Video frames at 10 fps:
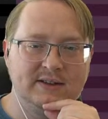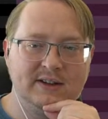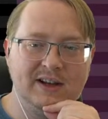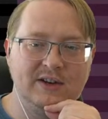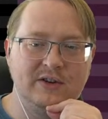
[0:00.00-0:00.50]

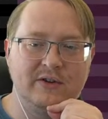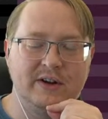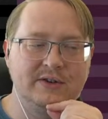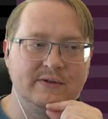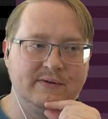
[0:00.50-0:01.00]
in your
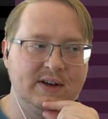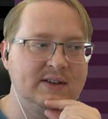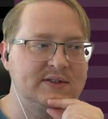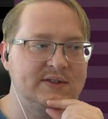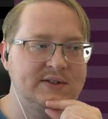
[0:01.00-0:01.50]

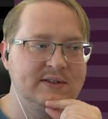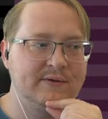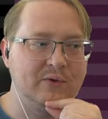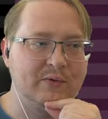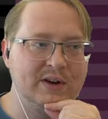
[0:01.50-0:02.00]
interface
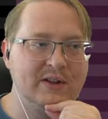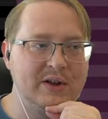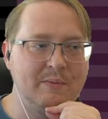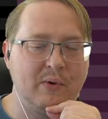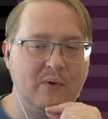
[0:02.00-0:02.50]
for really
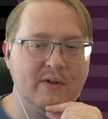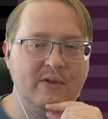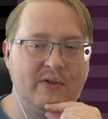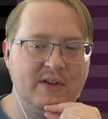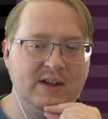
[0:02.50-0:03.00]

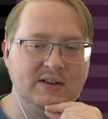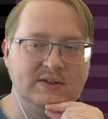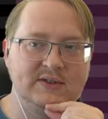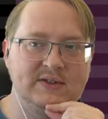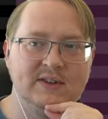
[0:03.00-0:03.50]
important
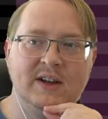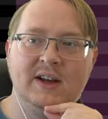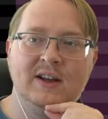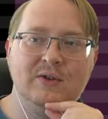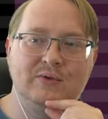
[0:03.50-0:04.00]
things.
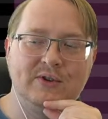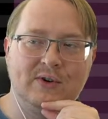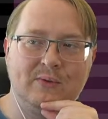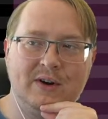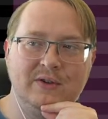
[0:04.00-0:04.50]
You
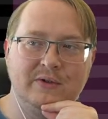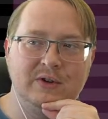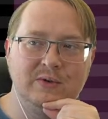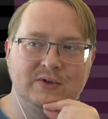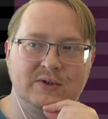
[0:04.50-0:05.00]
don't want your
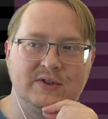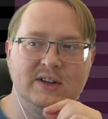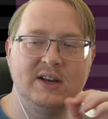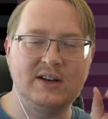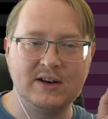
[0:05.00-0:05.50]
user to
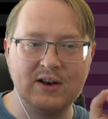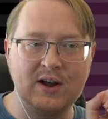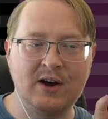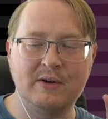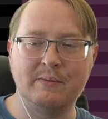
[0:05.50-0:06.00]
get
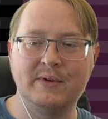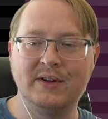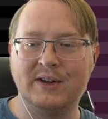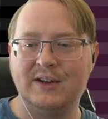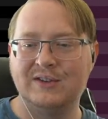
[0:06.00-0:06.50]
numb
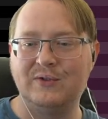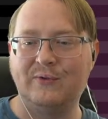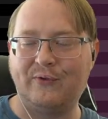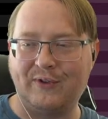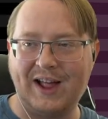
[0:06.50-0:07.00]
to
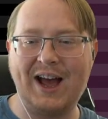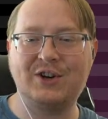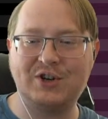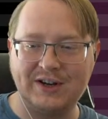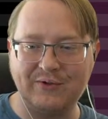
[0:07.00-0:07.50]

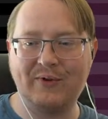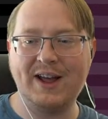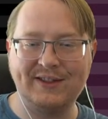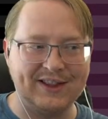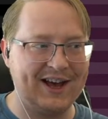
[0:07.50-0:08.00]
flashing
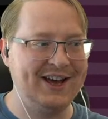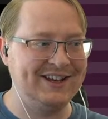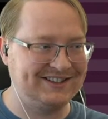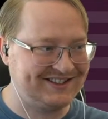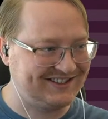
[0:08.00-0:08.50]
red
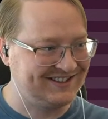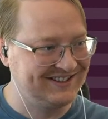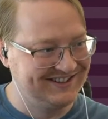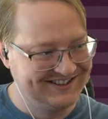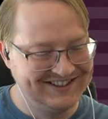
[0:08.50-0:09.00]

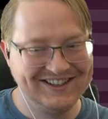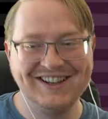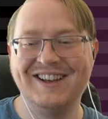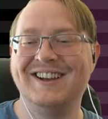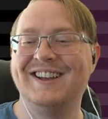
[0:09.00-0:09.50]
lights
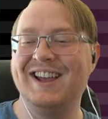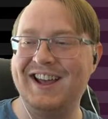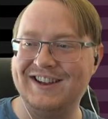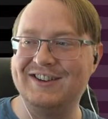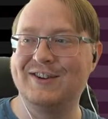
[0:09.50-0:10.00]

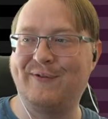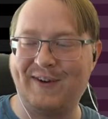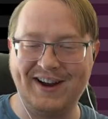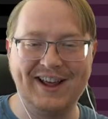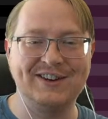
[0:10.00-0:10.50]
in your
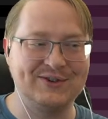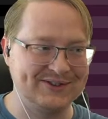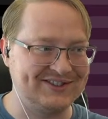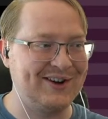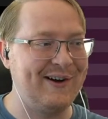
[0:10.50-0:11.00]
financial
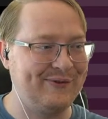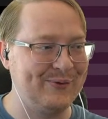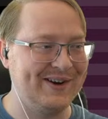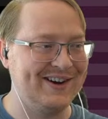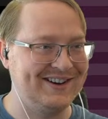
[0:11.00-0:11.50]

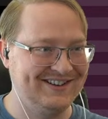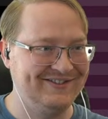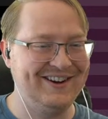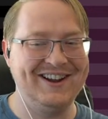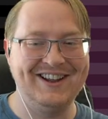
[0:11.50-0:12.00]
software,
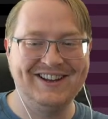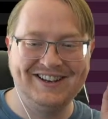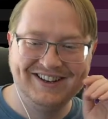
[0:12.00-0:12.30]
right?